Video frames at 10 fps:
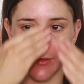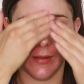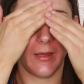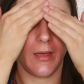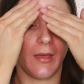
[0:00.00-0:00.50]

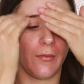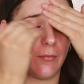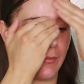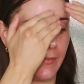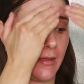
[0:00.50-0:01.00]
Okay,
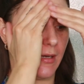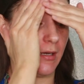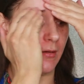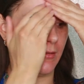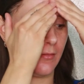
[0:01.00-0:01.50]
rub that
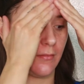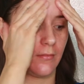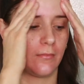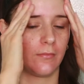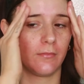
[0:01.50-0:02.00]
in.
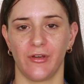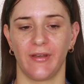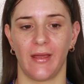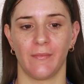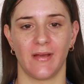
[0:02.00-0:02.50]
I to
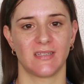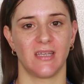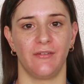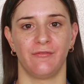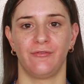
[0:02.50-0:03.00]
get my
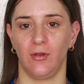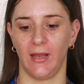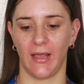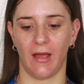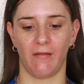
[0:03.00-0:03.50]
skin
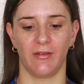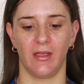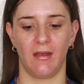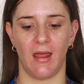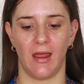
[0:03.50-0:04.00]
fully
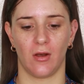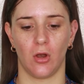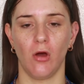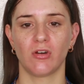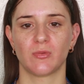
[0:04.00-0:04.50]
covered and
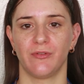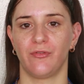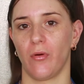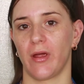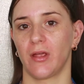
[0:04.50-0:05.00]
locked
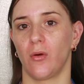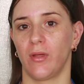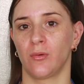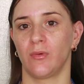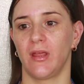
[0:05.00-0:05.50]
before I go
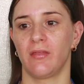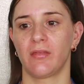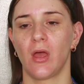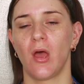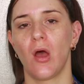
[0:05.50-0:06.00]
in with
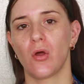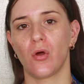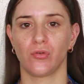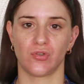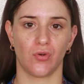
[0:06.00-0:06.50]

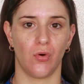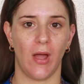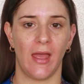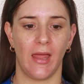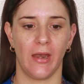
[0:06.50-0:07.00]
contour
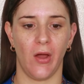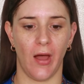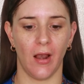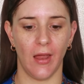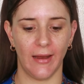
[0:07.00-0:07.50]
and
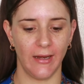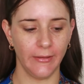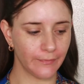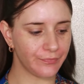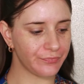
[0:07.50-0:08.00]
highlighting.
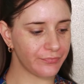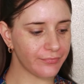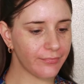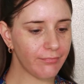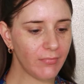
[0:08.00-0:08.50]

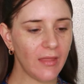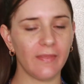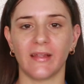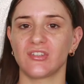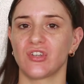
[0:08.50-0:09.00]

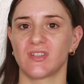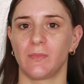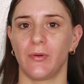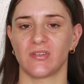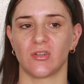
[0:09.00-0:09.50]
That's just a
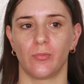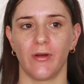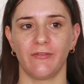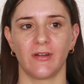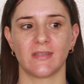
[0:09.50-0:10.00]
personal
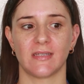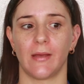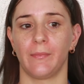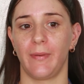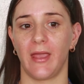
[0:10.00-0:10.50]
preference.
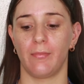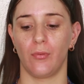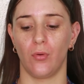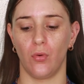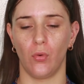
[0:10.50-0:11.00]
Some
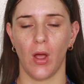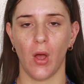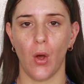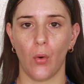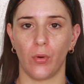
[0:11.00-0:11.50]
people
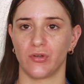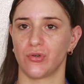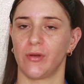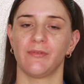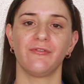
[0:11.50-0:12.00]
will do
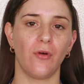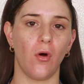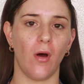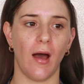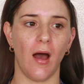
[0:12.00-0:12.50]
it
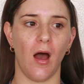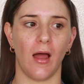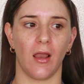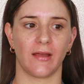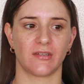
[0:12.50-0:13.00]
before, I
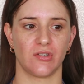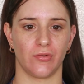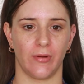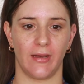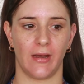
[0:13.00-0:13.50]
like to
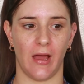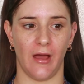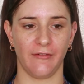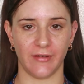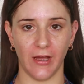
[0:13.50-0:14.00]
do it
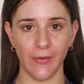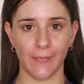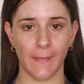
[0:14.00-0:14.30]
after.